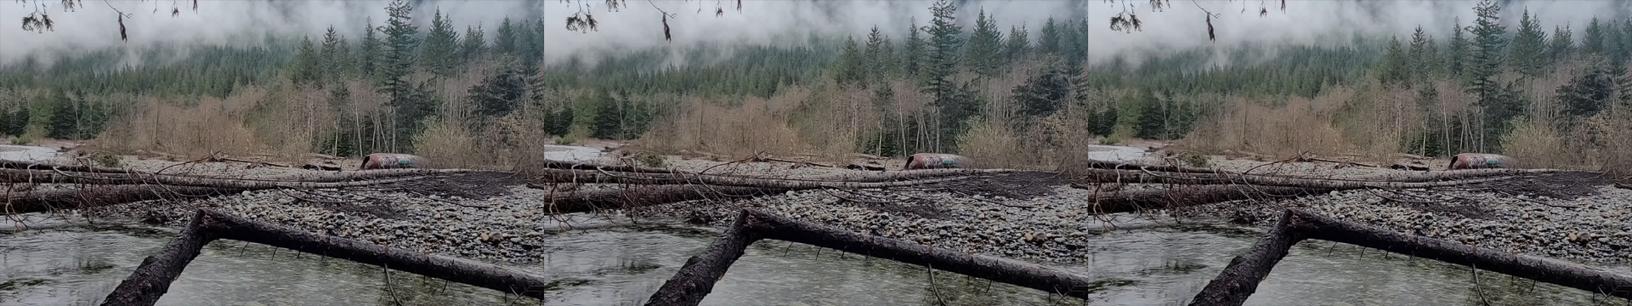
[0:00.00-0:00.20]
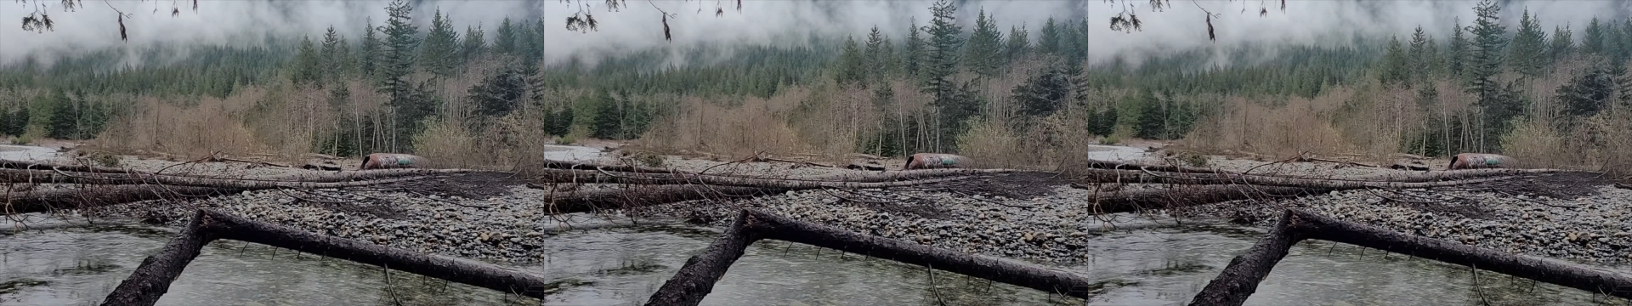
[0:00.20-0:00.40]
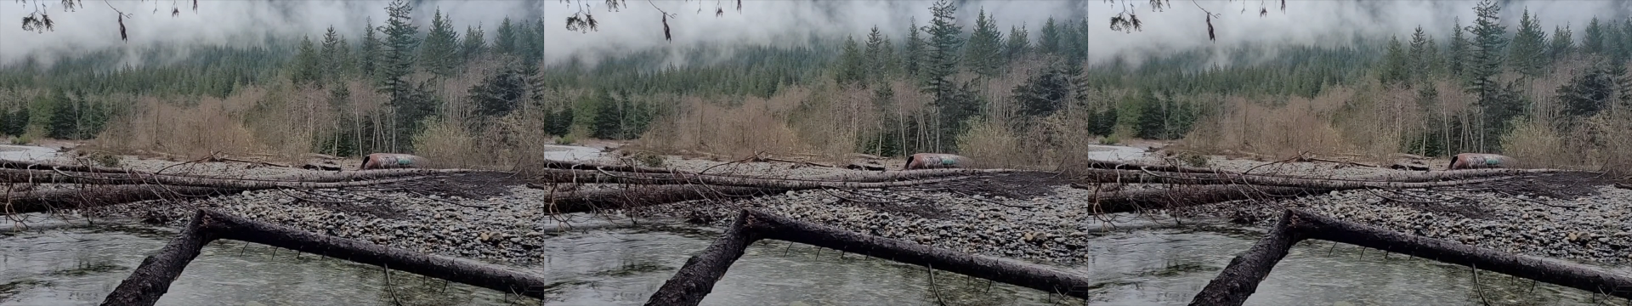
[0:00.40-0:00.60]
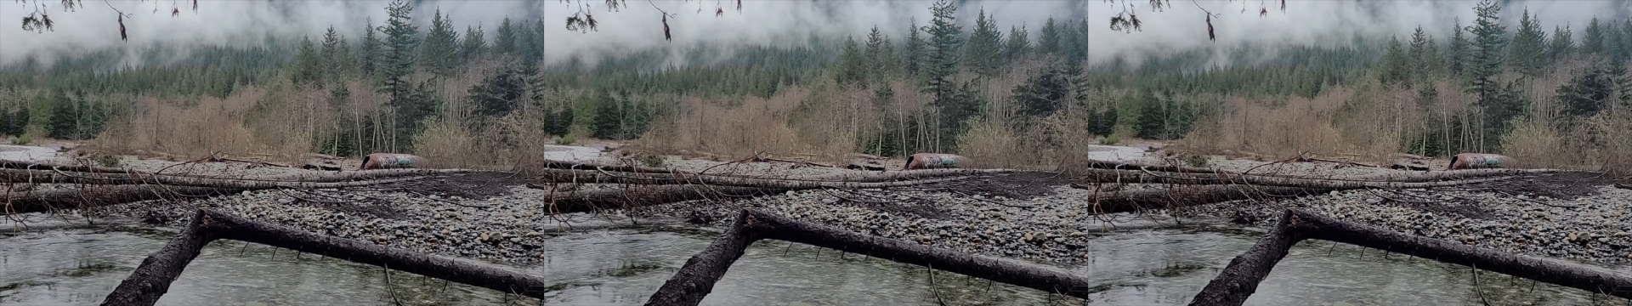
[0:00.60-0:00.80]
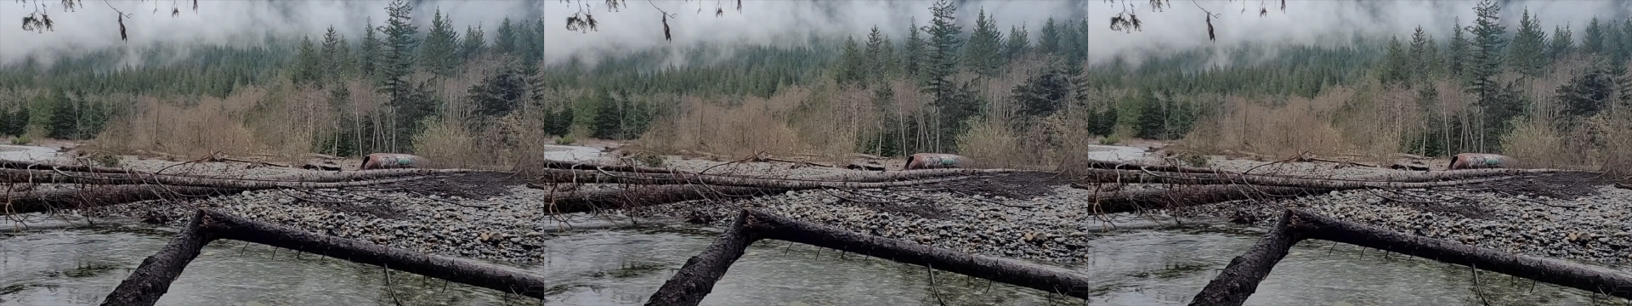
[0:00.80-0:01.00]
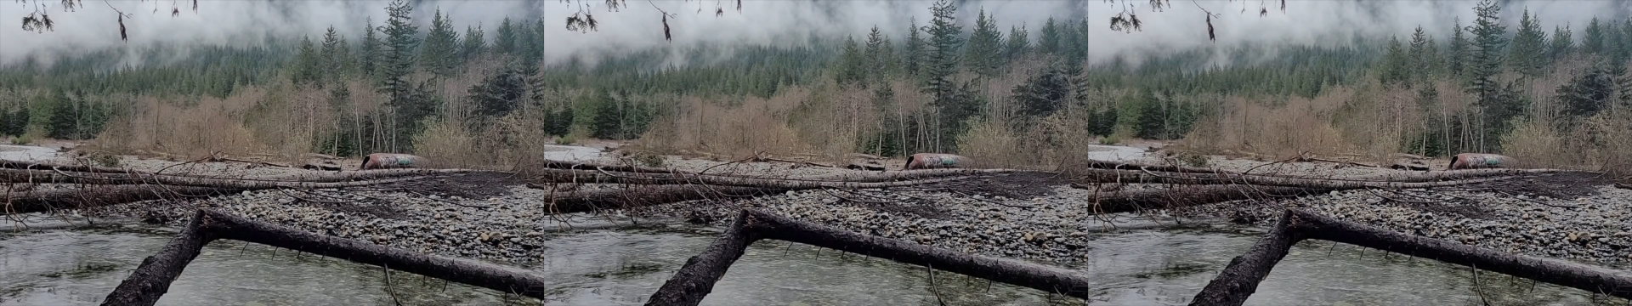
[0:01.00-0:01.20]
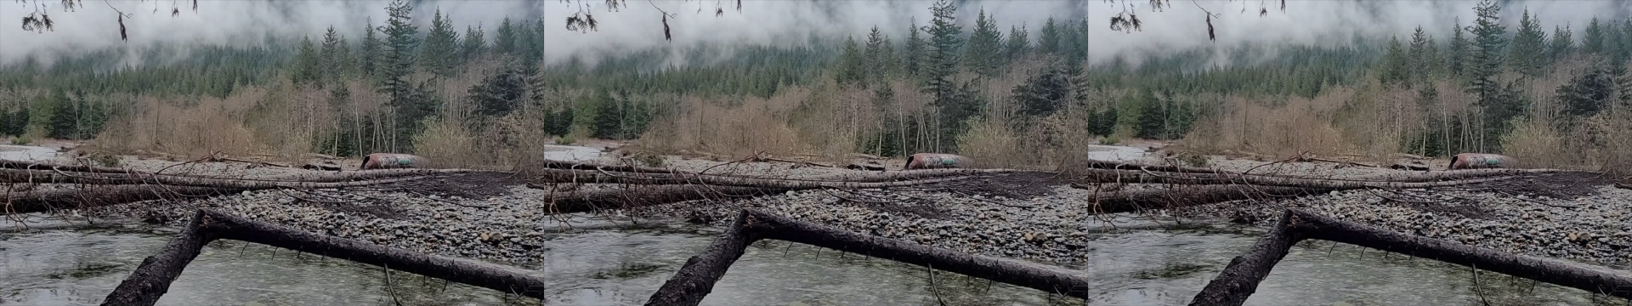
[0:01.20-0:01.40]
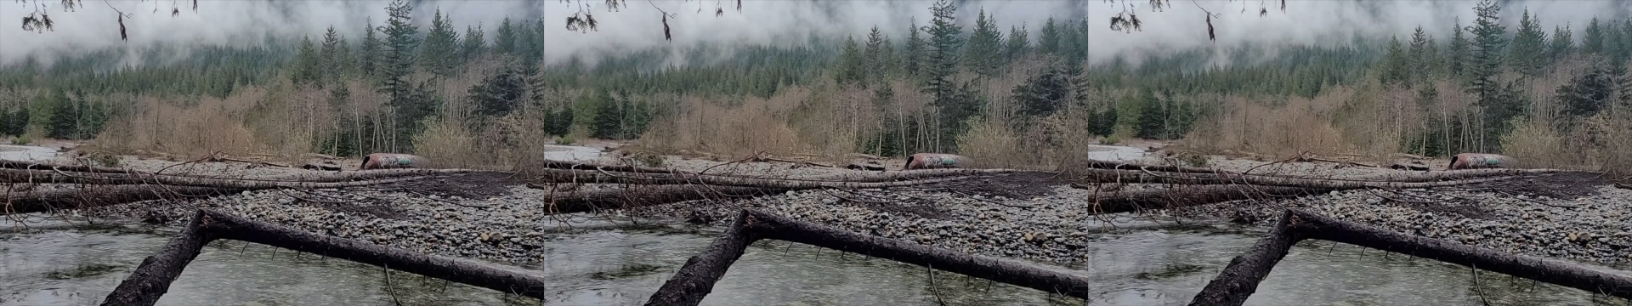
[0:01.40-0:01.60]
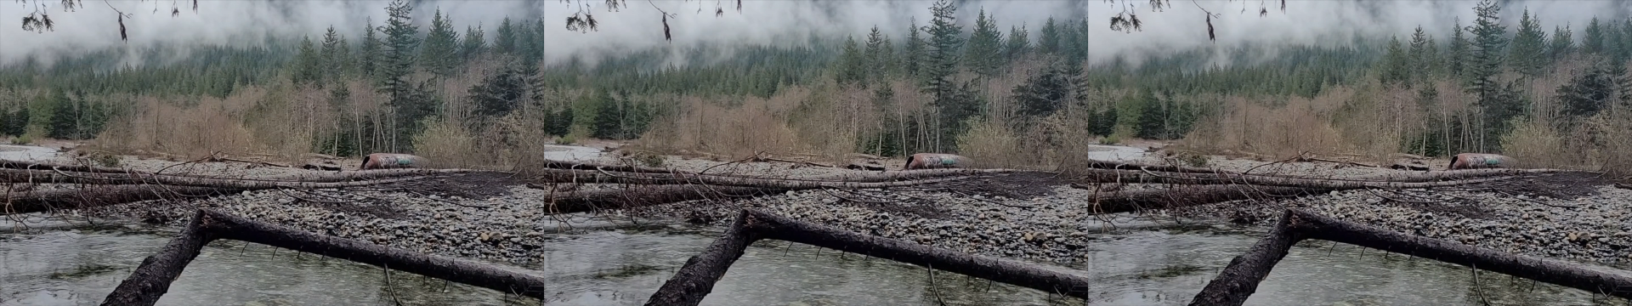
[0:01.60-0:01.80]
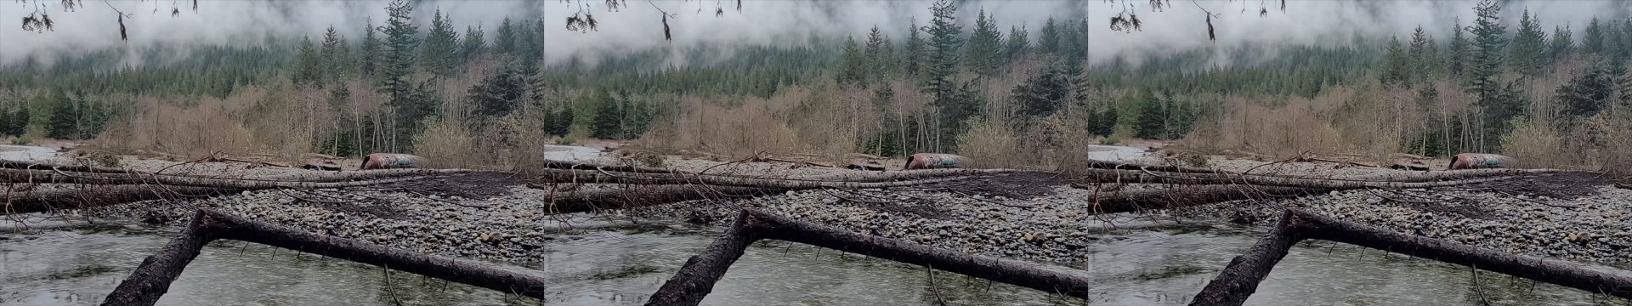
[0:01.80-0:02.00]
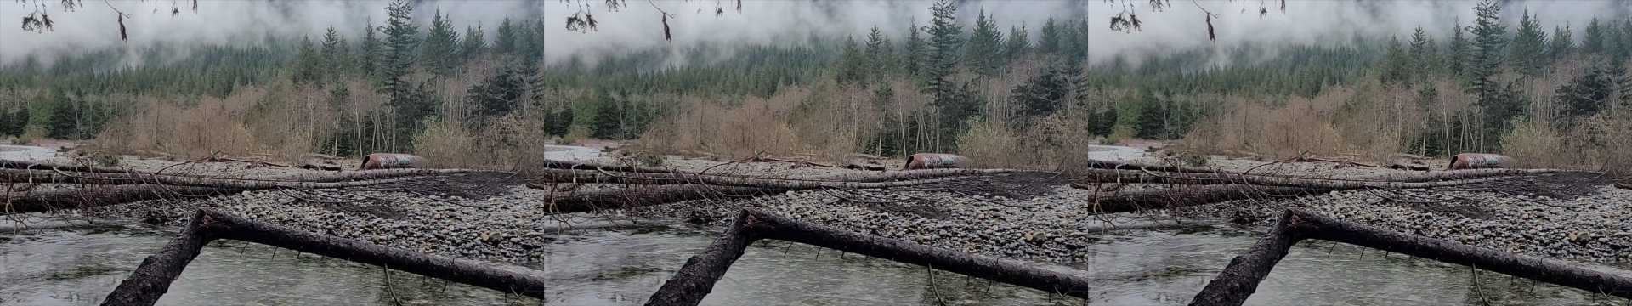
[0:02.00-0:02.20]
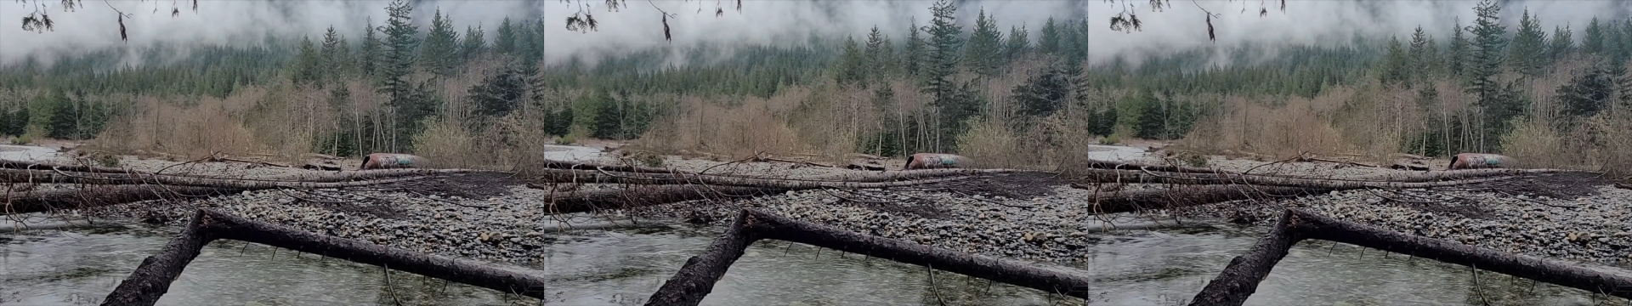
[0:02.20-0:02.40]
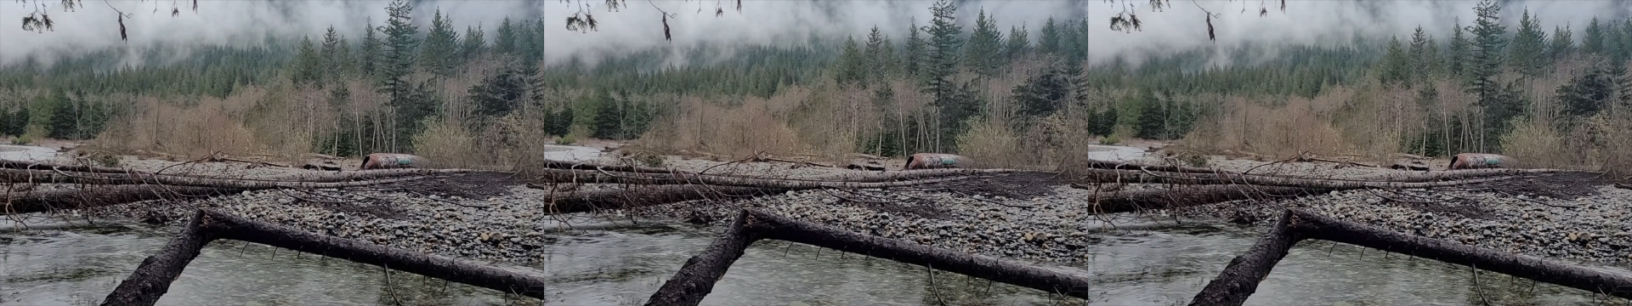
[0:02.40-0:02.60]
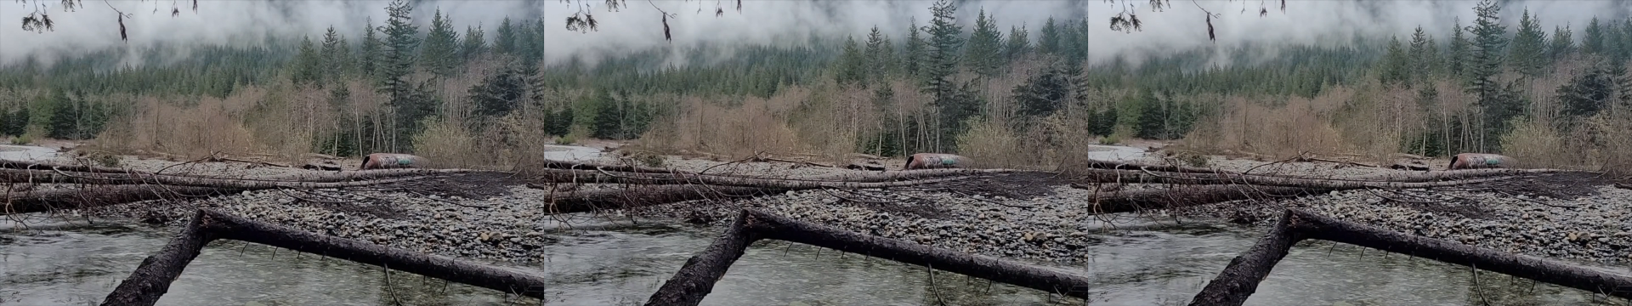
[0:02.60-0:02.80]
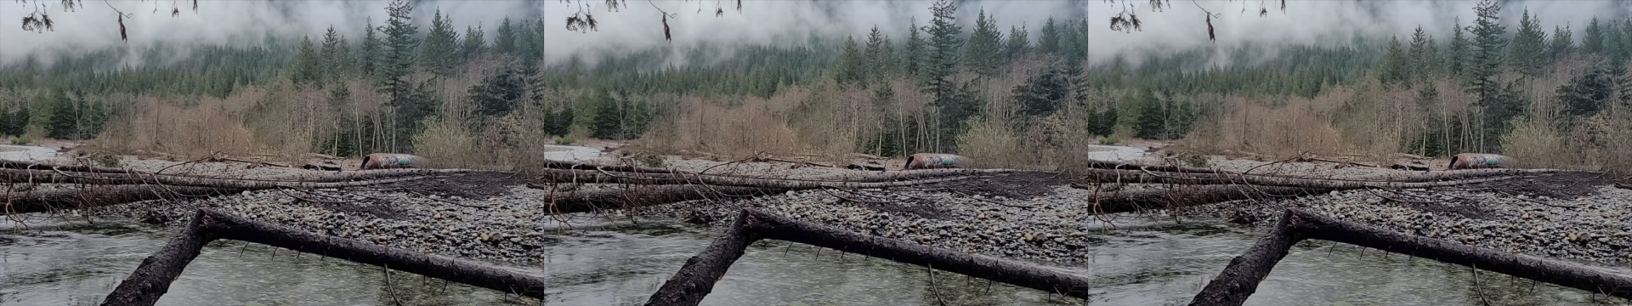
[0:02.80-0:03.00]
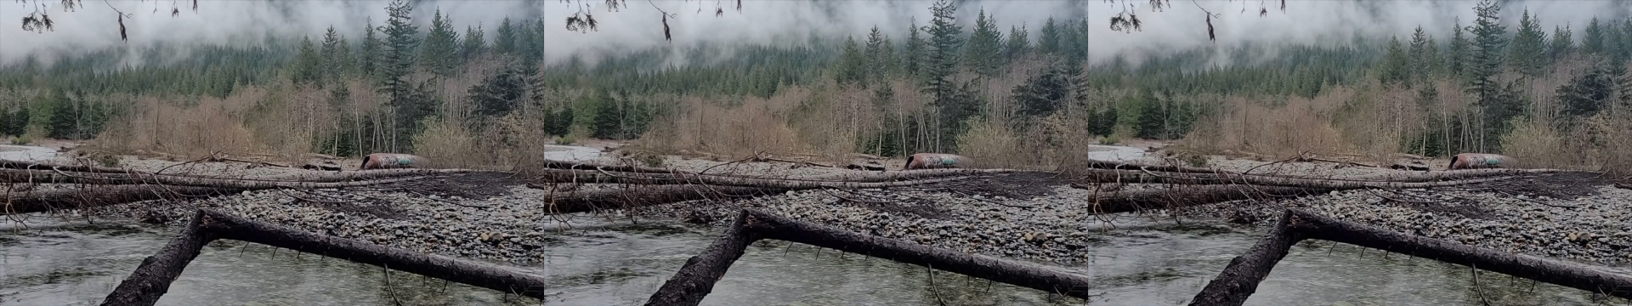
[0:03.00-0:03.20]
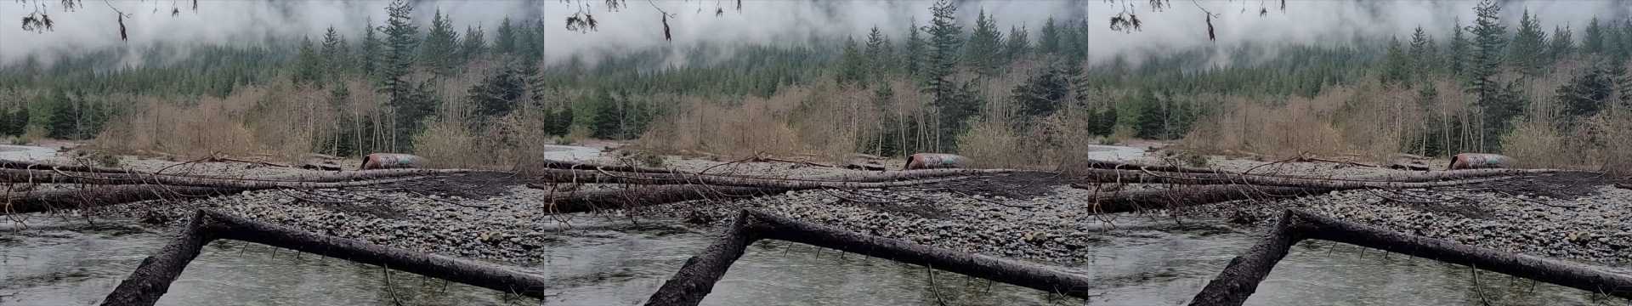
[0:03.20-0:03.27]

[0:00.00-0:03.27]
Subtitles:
No face is visible, so there are no lips to read.